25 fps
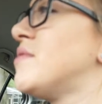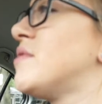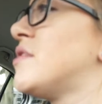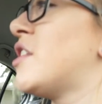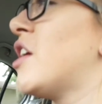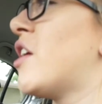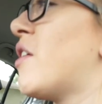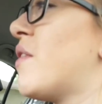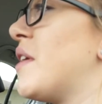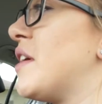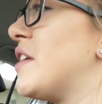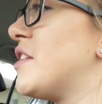
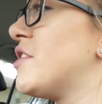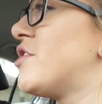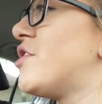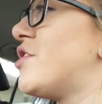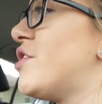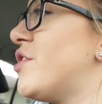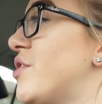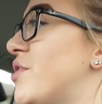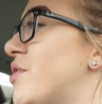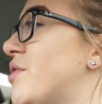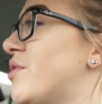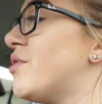going
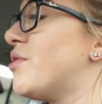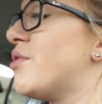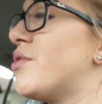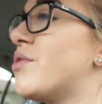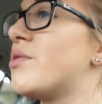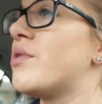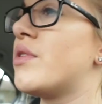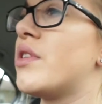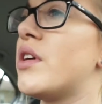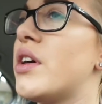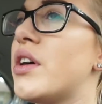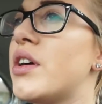
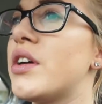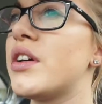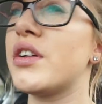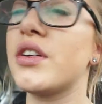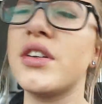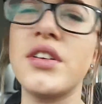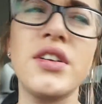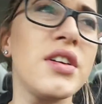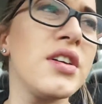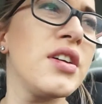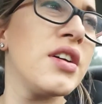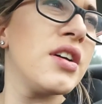to
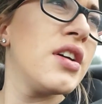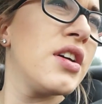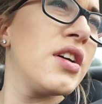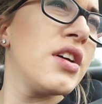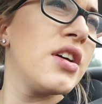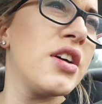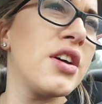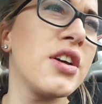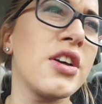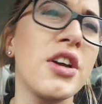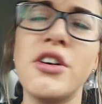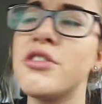
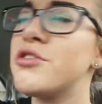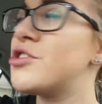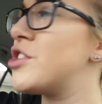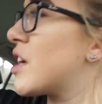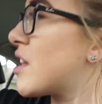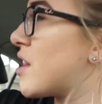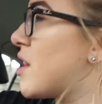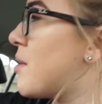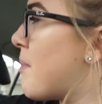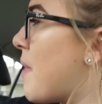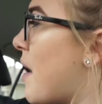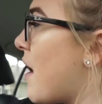go
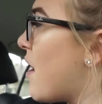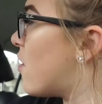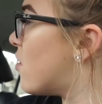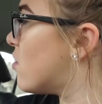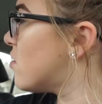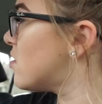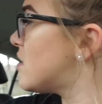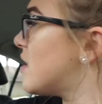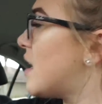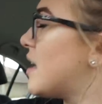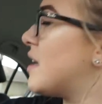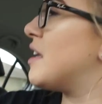check them
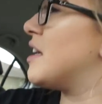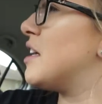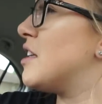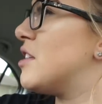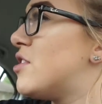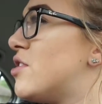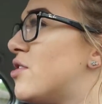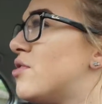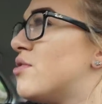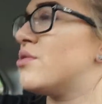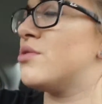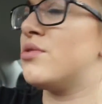out. I
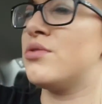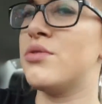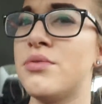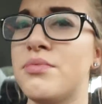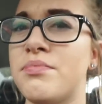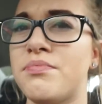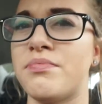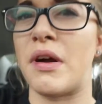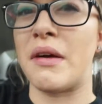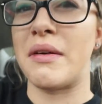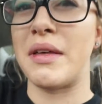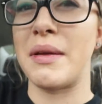need
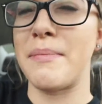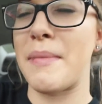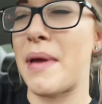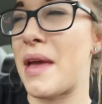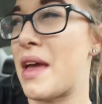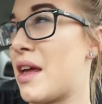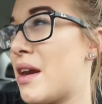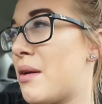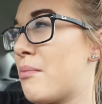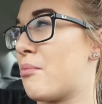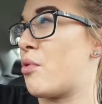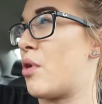to probably
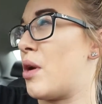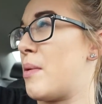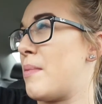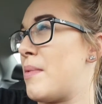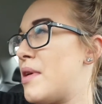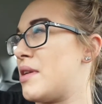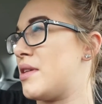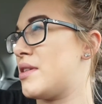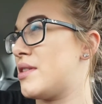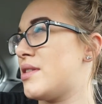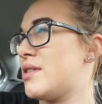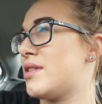make an
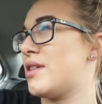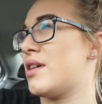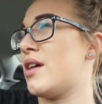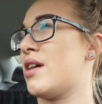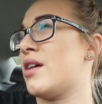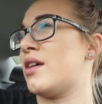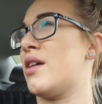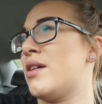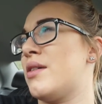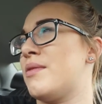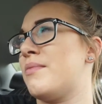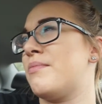appointment,
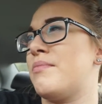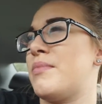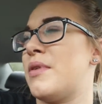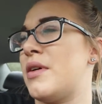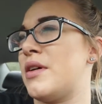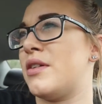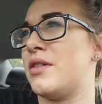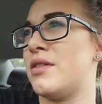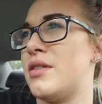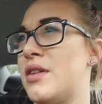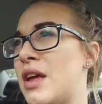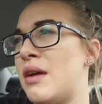
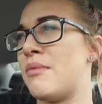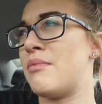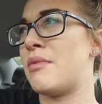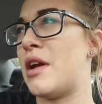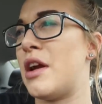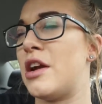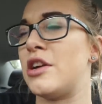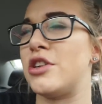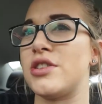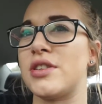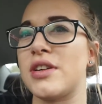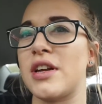but him
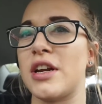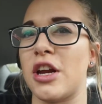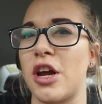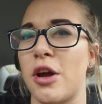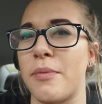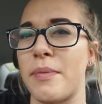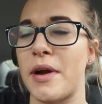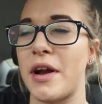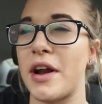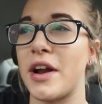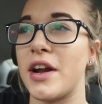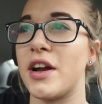and I are just gonna
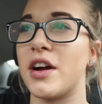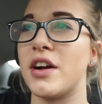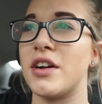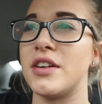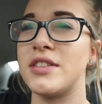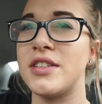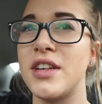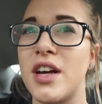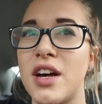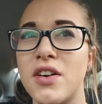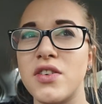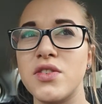go by
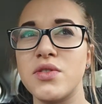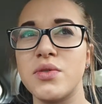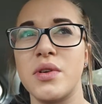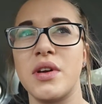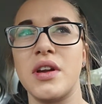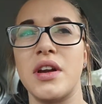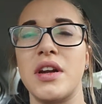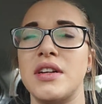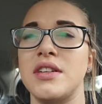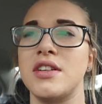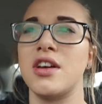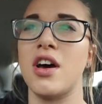ourselves. We're
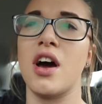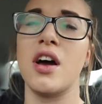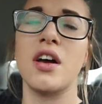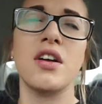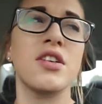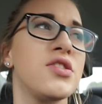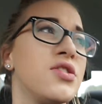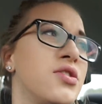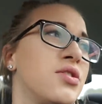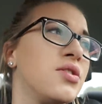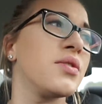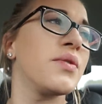gonna
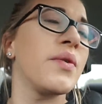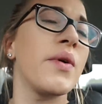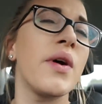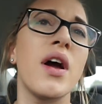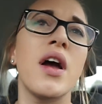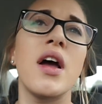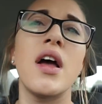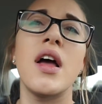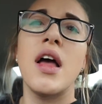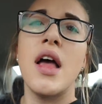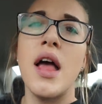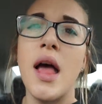talk to
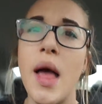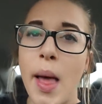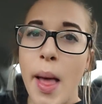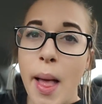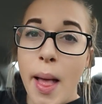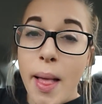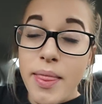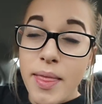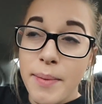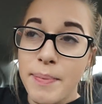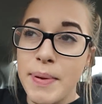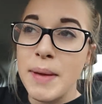
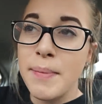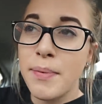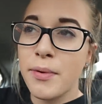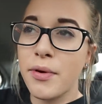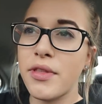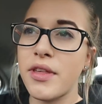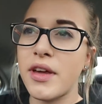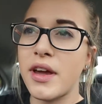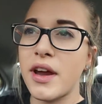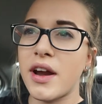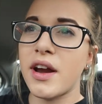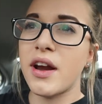the
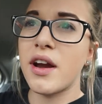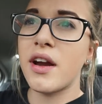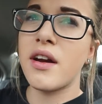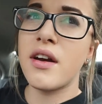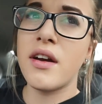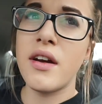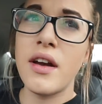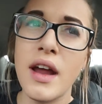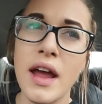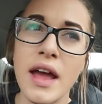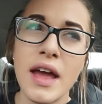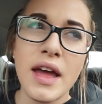people
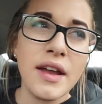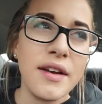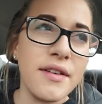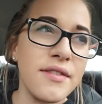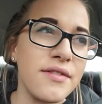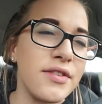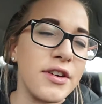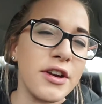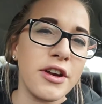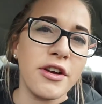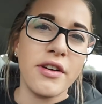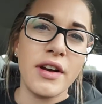there
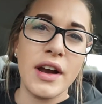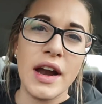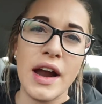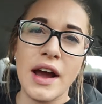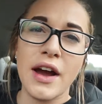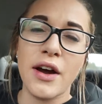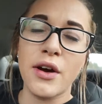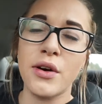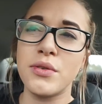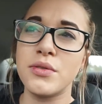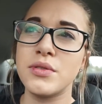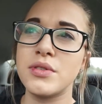and figure
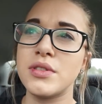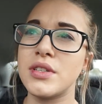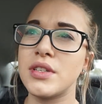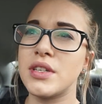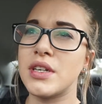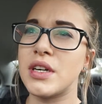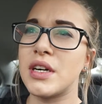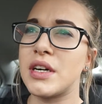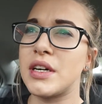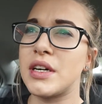out